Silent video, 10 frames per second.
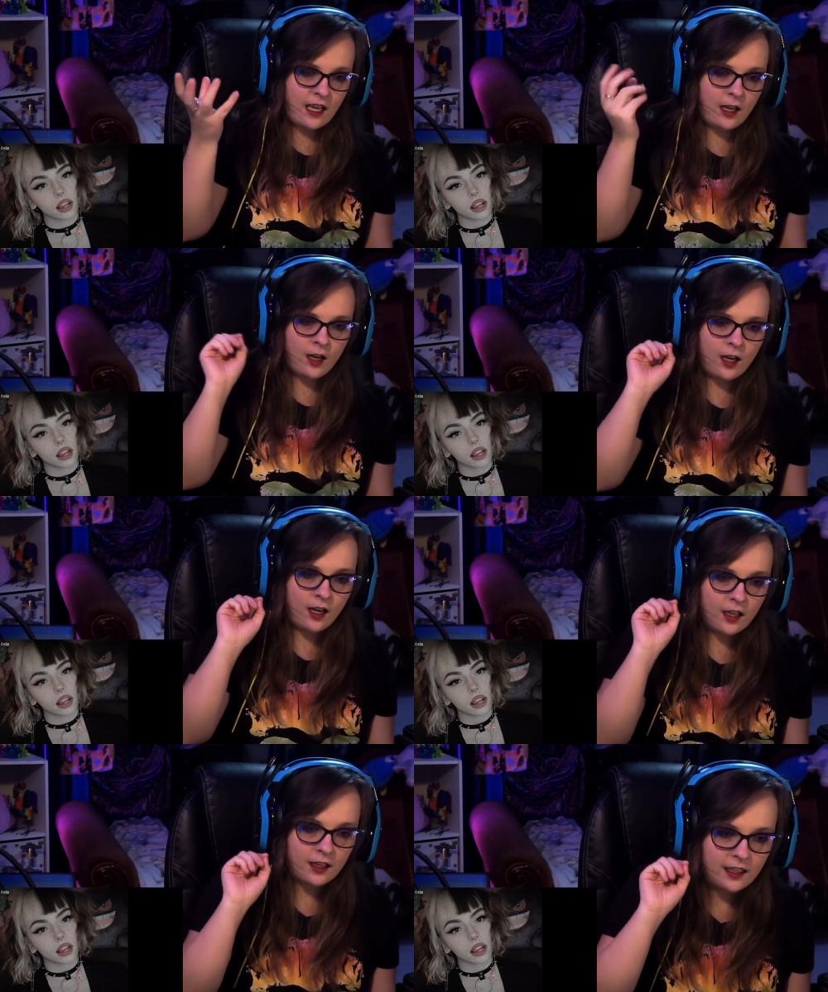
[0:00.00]

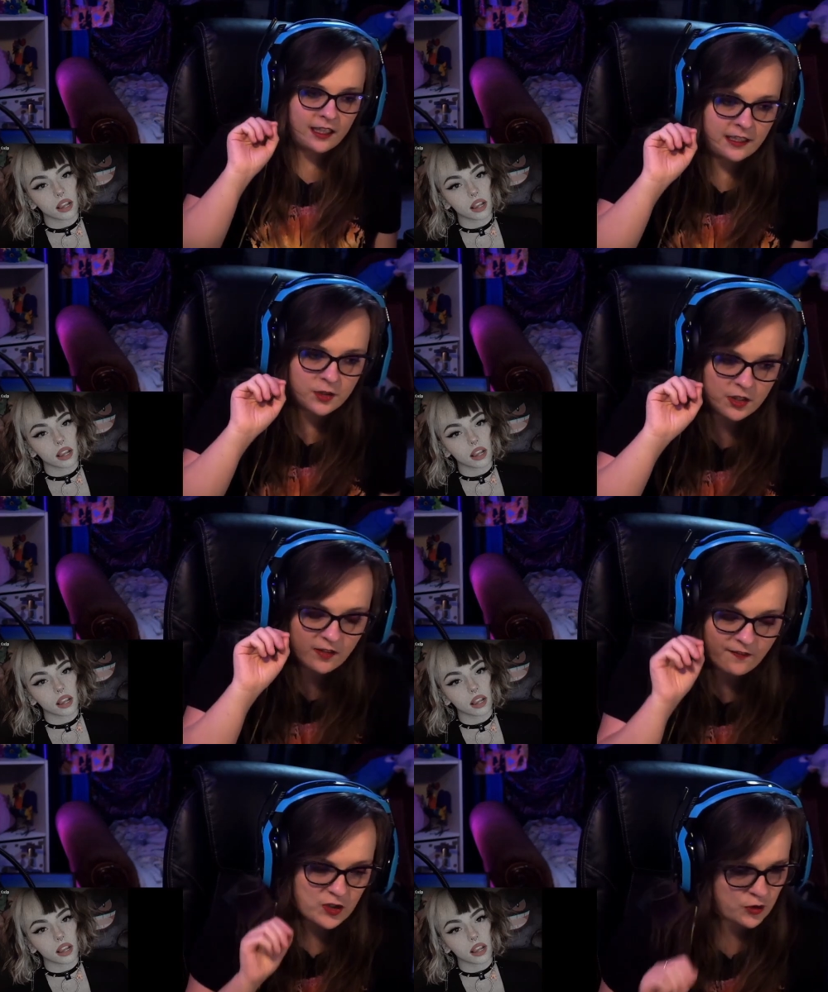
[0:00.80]
Speaker 1: Uh, is
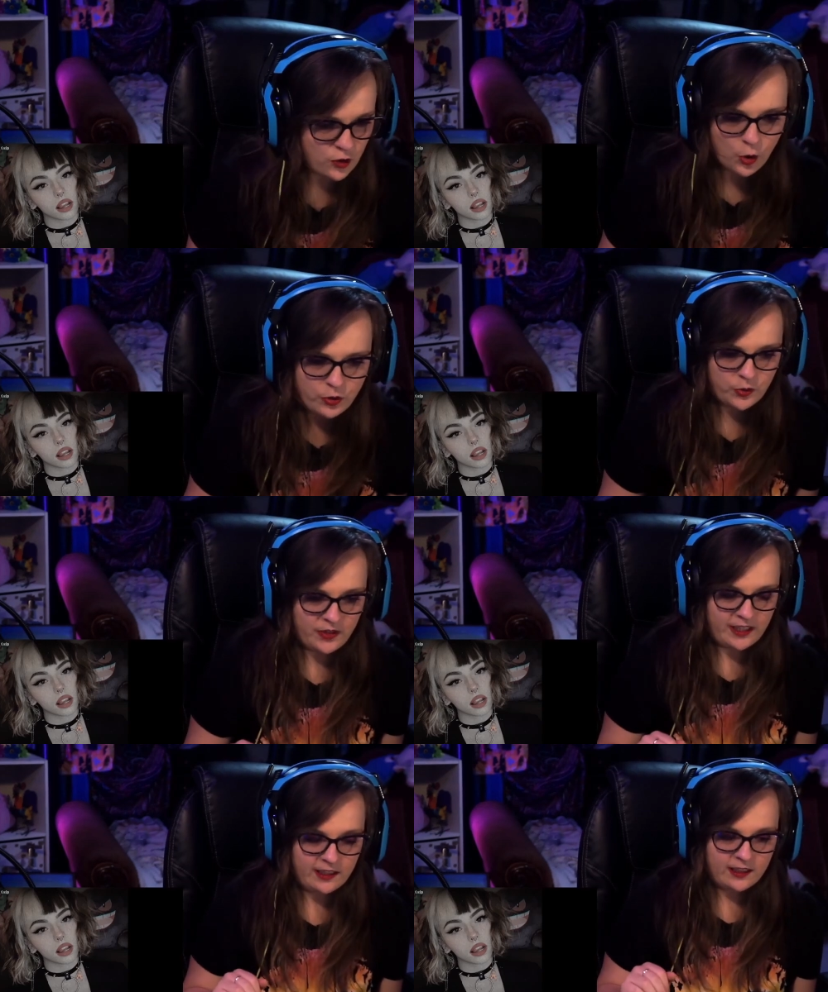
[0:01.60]
so
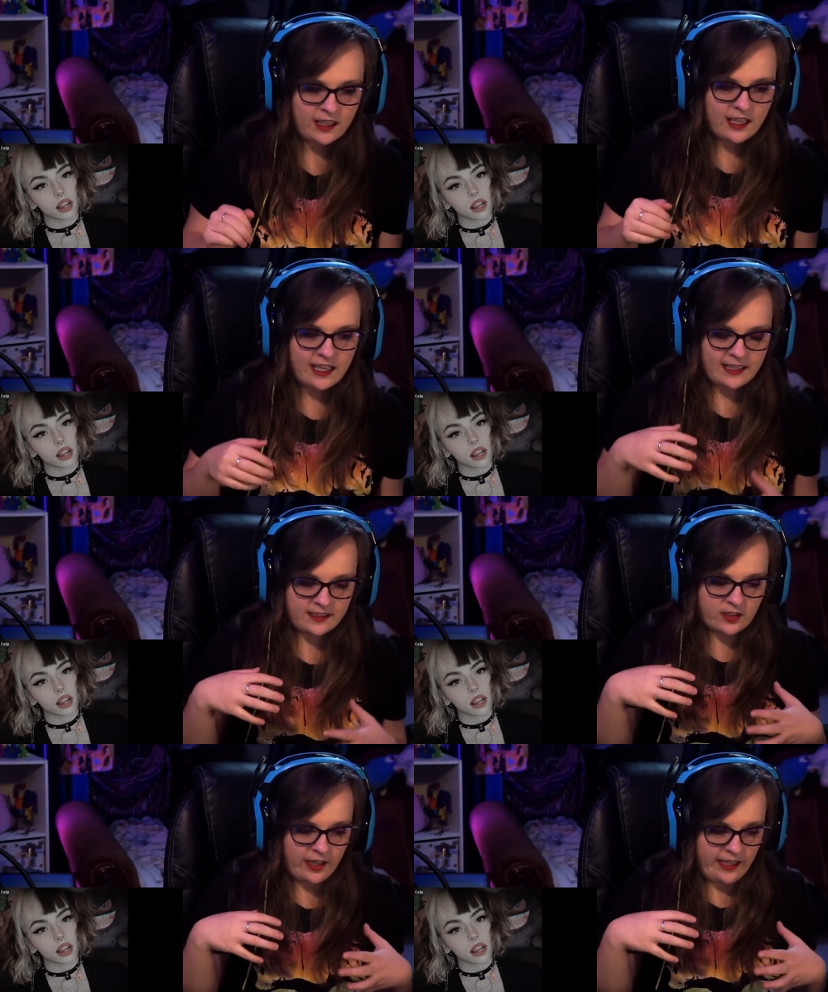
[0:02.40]
unique.
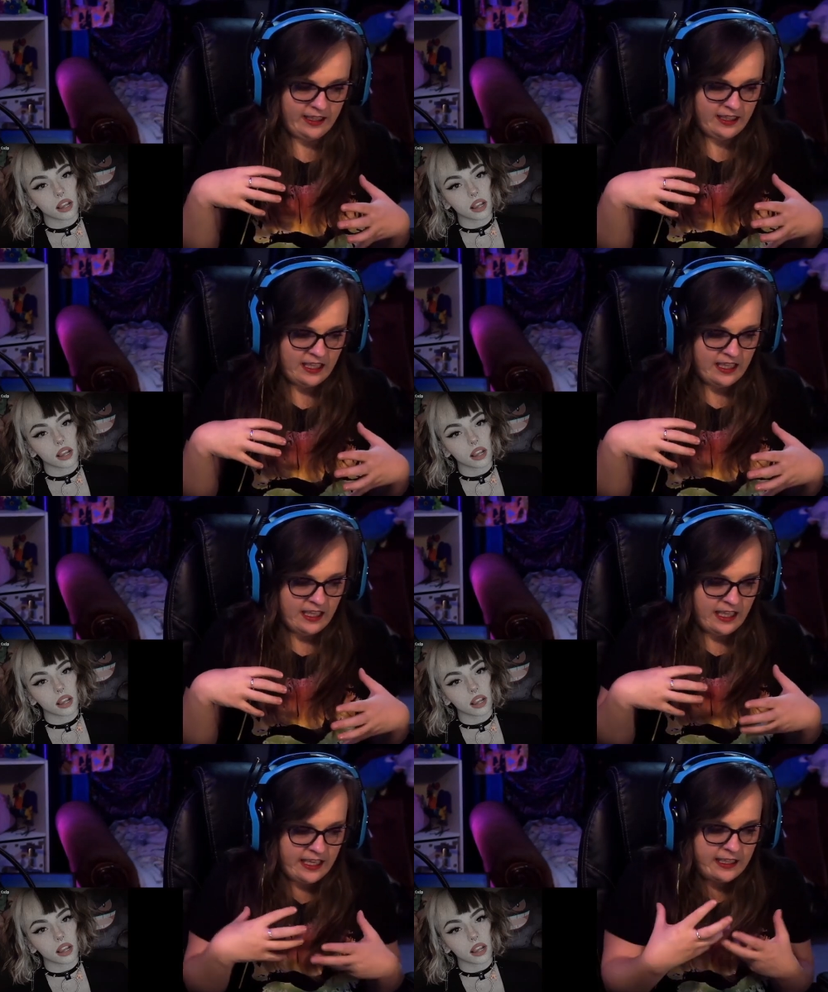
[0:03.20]
It's like,
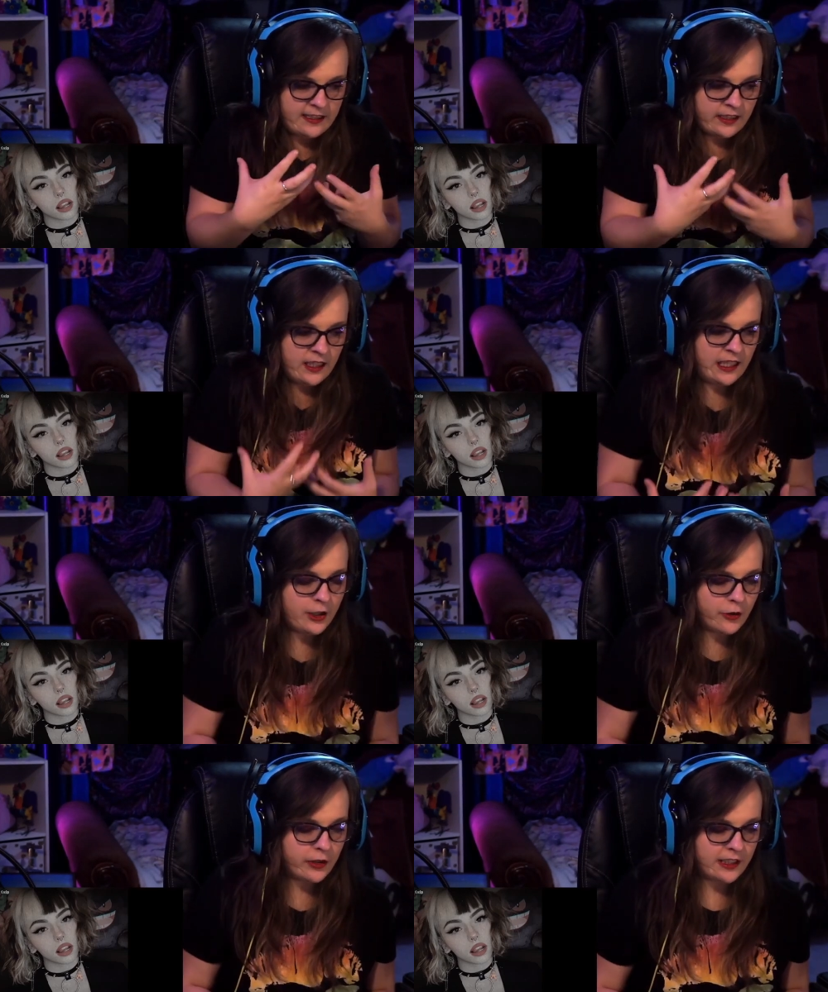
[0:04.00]
it is
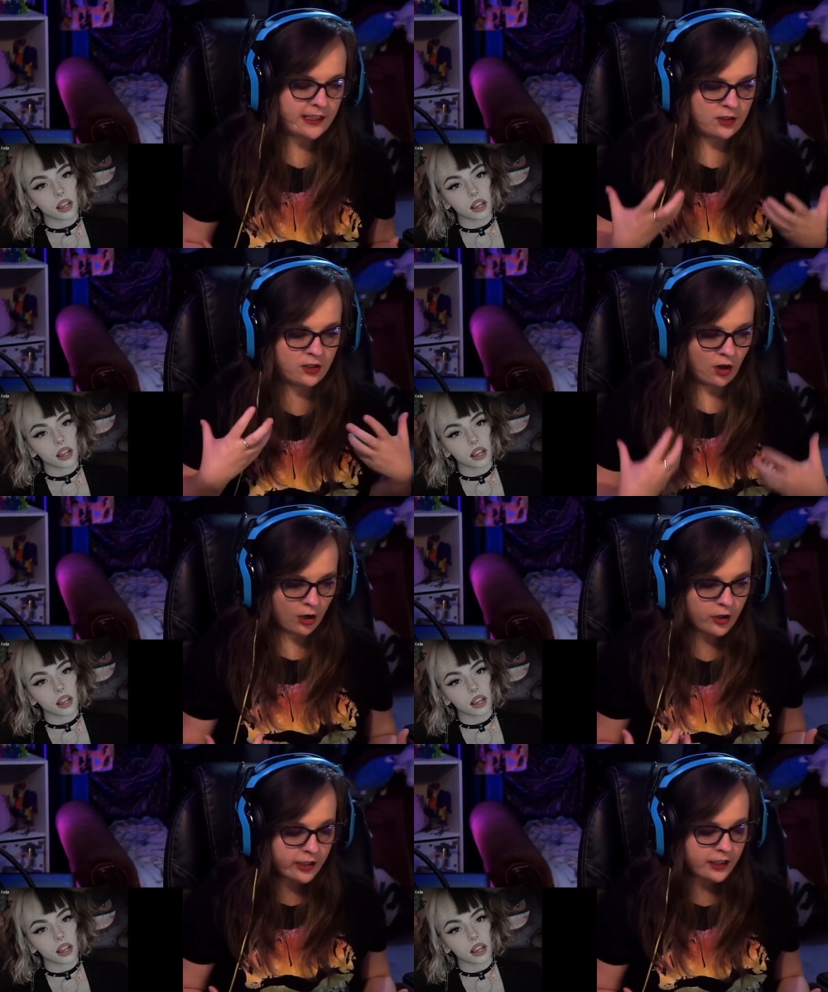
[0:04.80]
literally
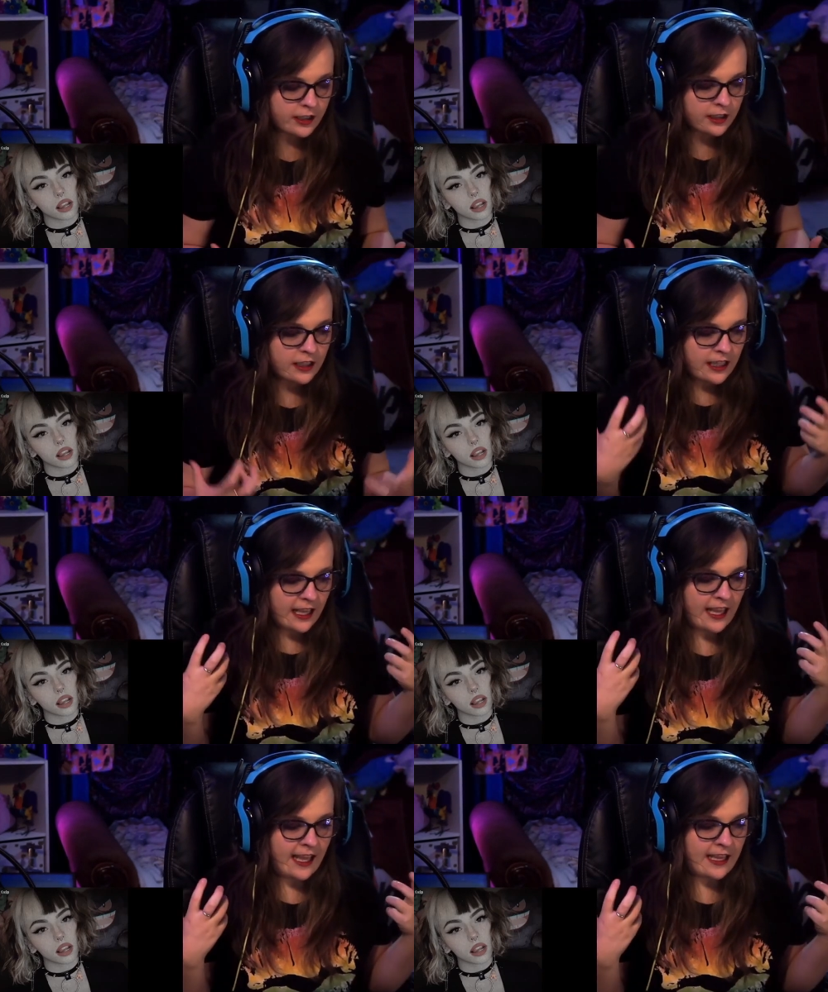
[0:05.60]
dark
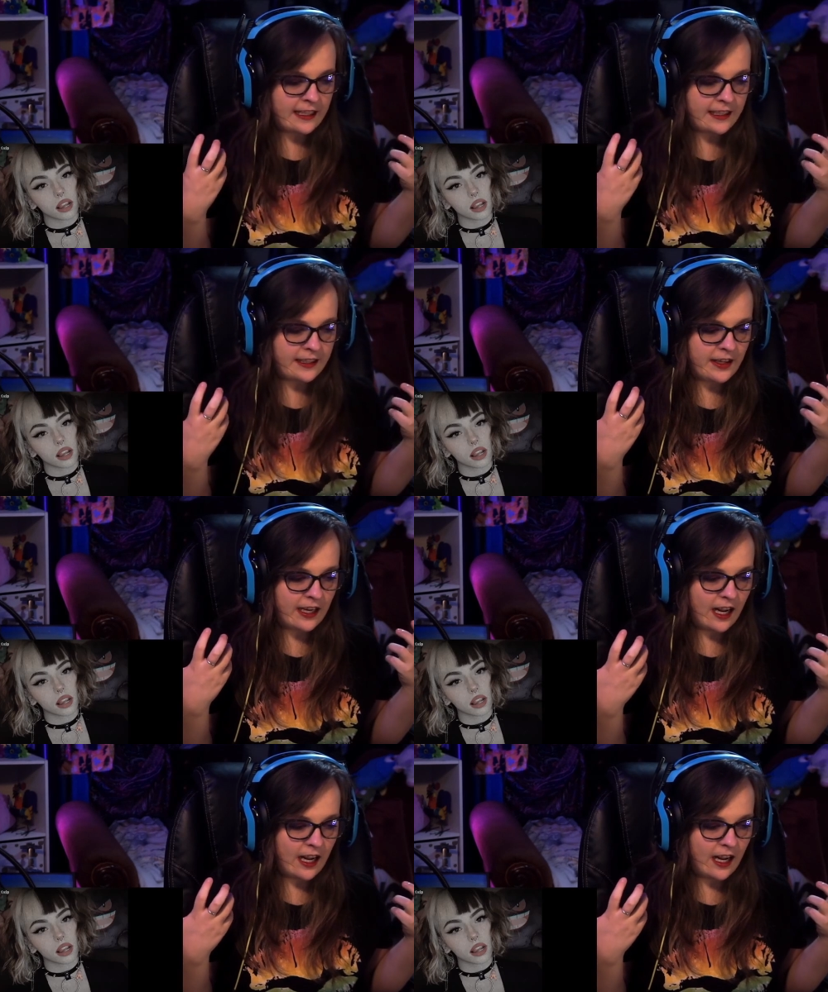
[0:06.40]
and